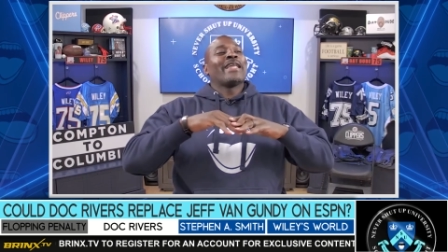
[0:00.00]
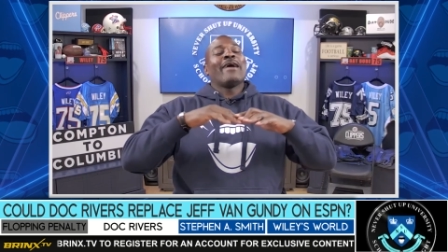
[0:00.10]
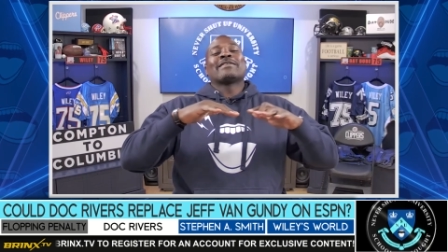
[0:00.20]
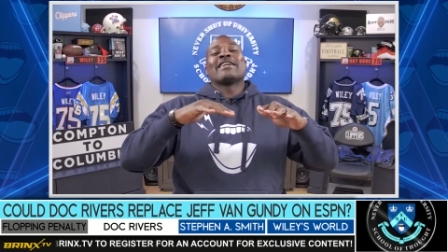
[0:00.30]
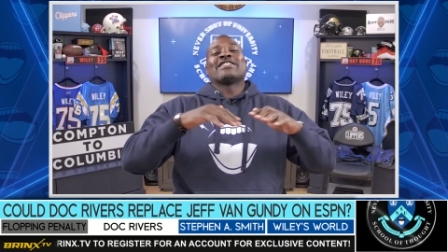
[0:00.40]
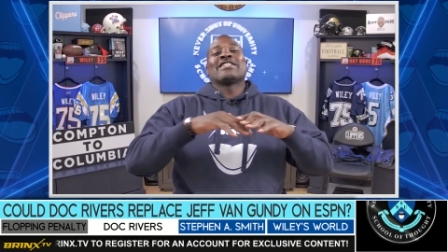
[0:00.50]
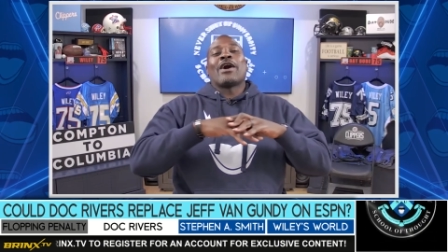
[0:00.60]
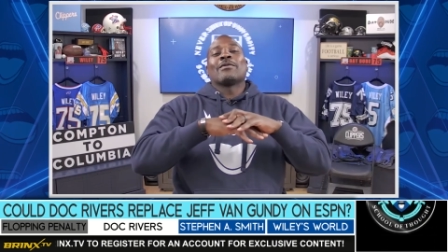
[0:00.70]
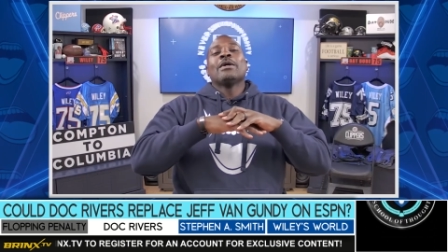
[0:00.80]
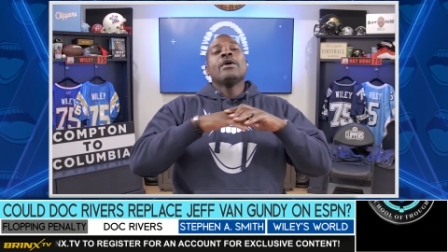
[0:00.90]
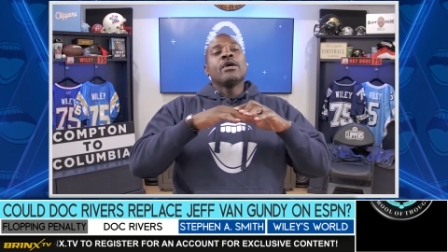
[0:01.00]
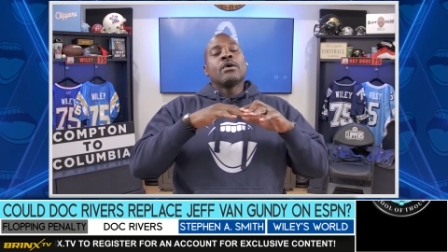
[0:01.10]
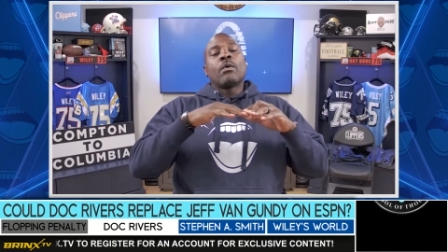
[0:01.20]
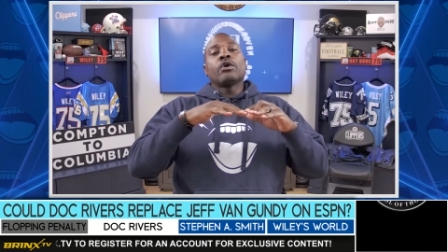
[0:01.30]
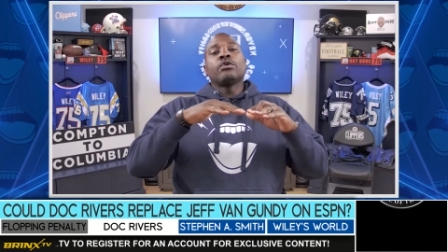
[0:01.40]
Like, every time she talks,
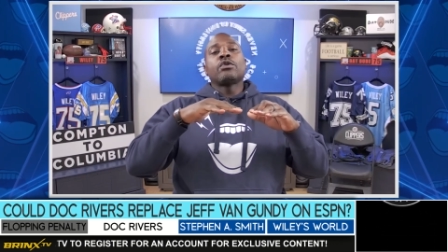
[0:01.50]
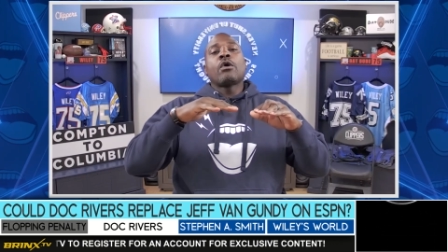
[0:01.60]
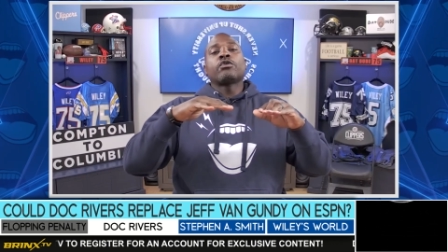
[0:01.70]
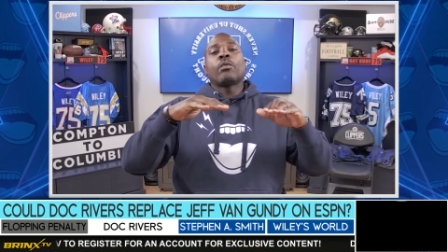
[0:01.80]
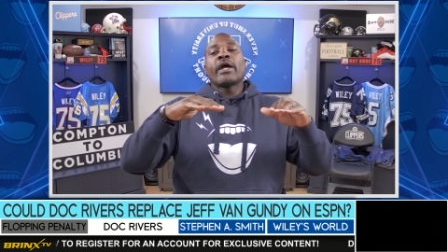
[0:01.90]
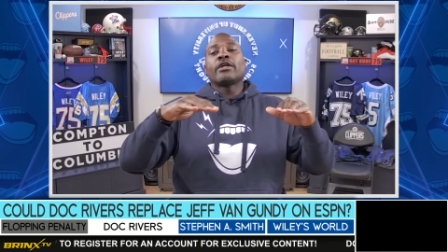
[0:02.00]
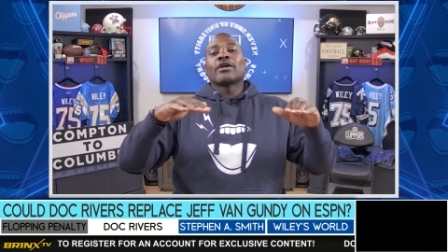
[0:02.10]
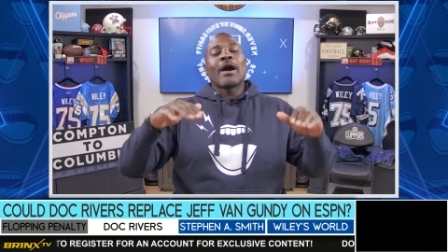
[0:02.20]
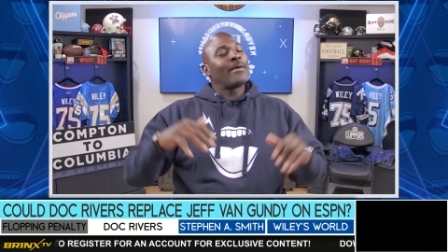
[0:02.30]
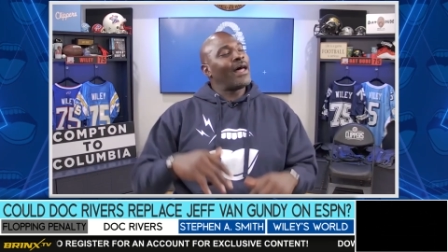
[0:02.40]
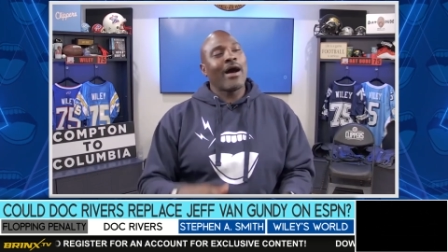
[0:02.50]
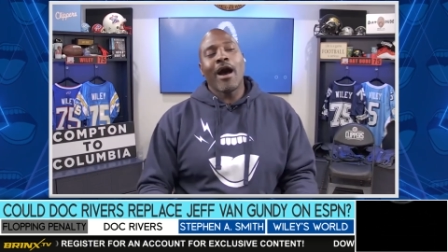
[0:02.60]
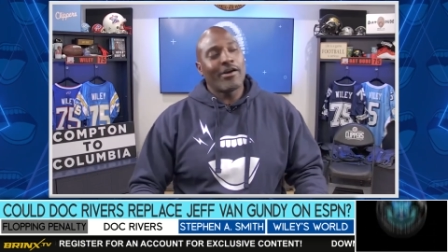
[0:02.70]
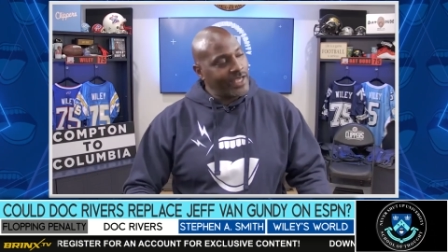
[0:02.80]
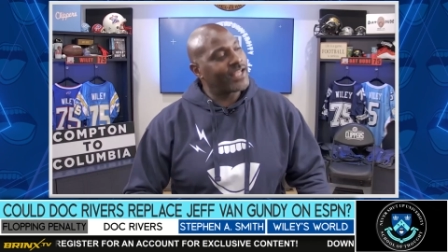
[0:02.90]
well, you know the way that the, I was like,
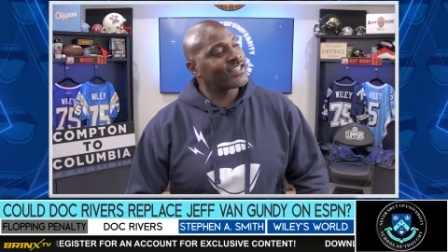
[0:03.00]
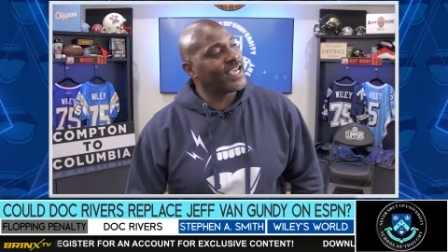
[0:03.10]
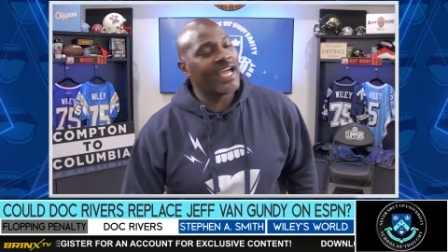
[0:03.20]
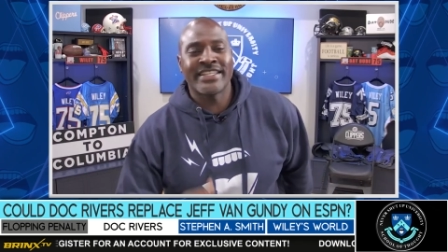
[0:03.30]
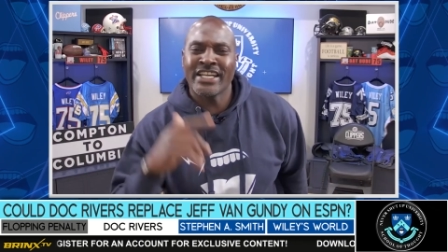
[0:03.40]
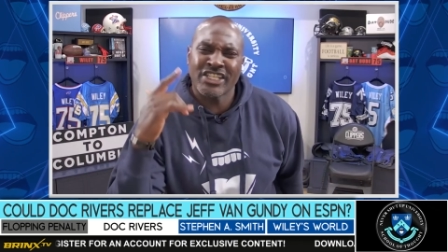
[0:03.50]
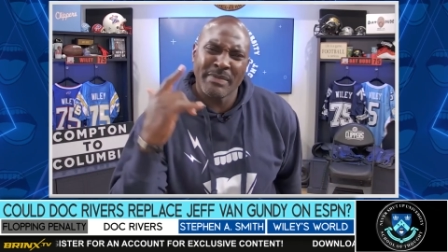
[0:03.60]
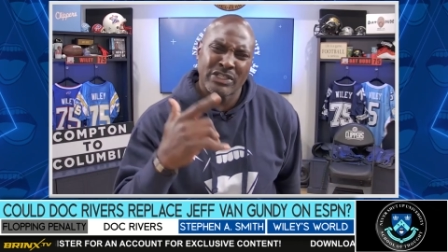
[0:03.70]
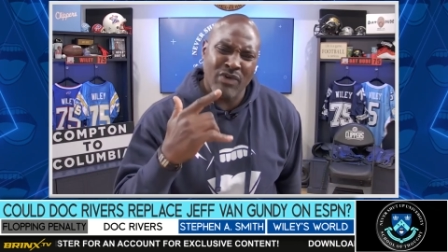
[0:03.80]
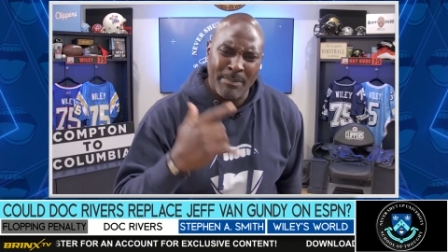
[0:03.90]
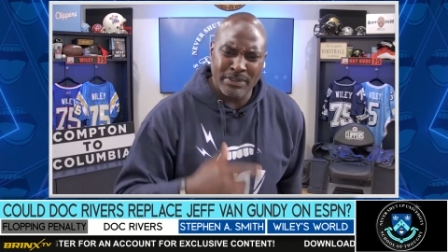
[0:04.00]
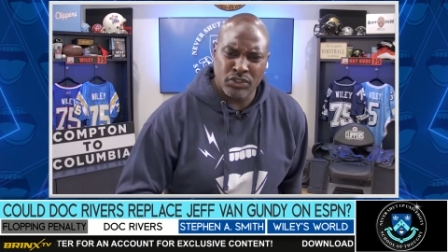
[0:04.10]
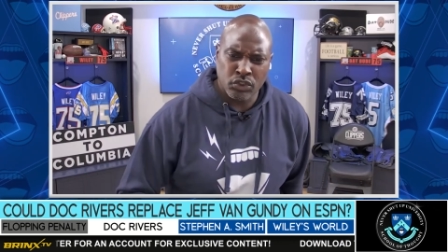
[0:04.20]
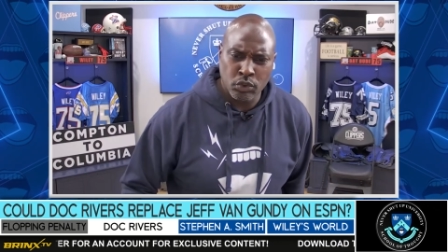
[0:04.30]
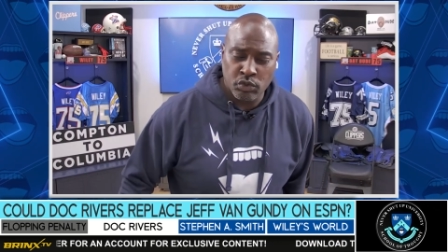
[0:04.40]
oh yeah, say, and then she be dropping
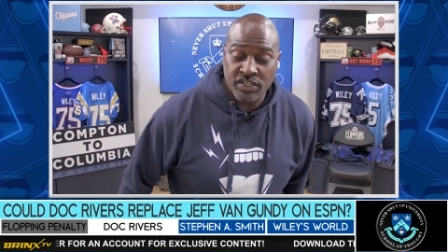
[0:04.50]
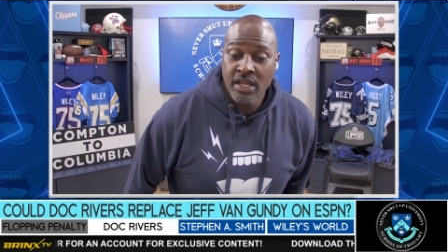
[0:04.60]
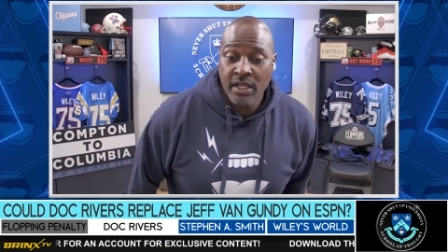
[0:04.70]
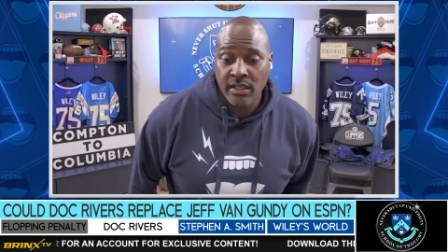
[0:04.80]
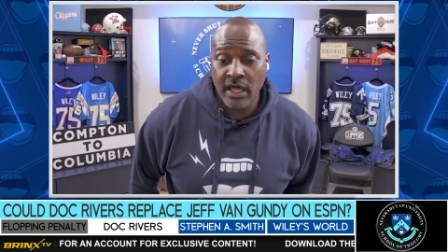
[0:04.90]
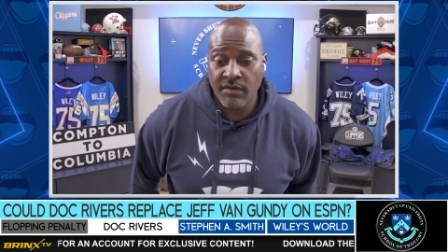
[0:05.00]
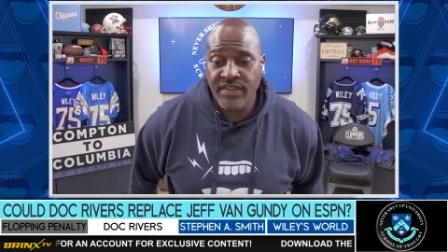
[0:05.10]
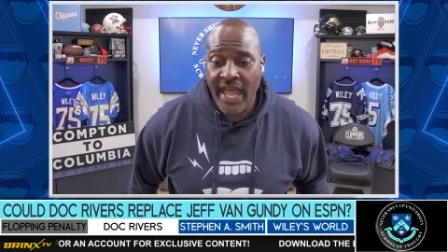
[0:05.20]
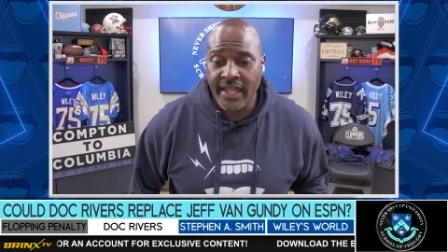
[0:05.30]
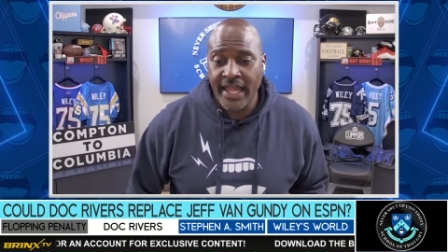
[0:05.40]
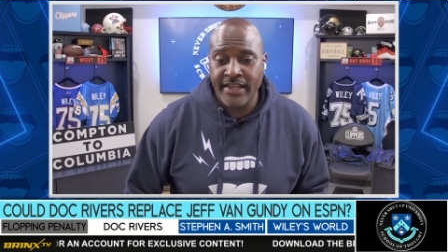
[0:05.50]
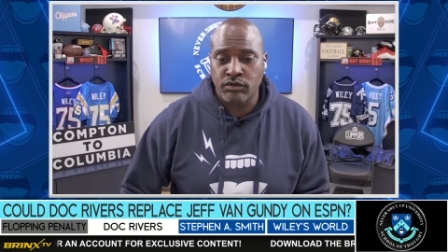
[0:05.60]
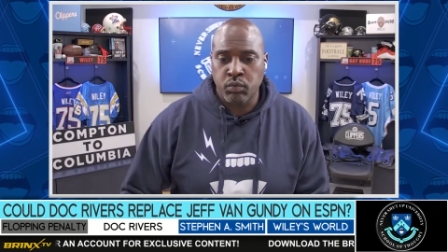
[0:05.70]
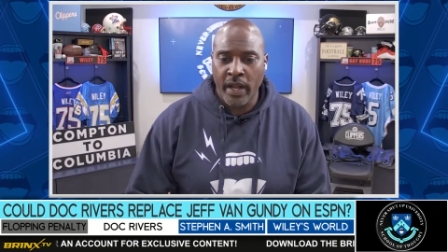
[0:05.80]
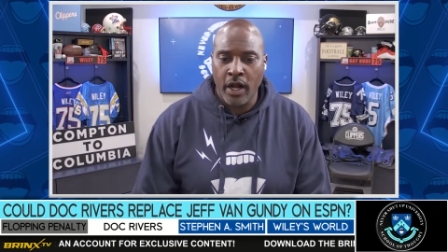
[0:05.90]
jewels. Love that
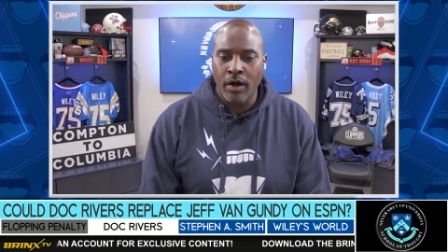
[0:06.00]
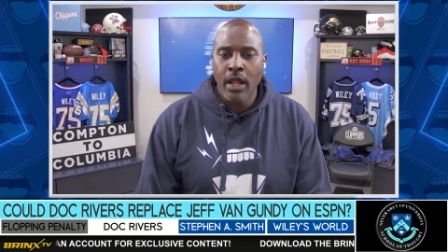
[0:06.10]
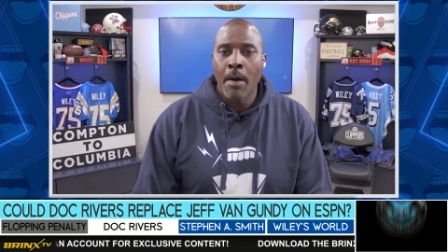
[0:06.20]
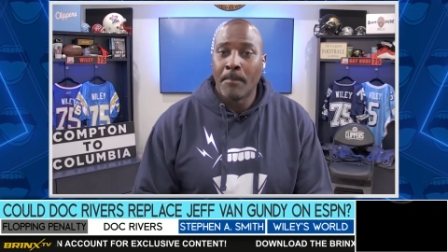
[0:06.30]
as well.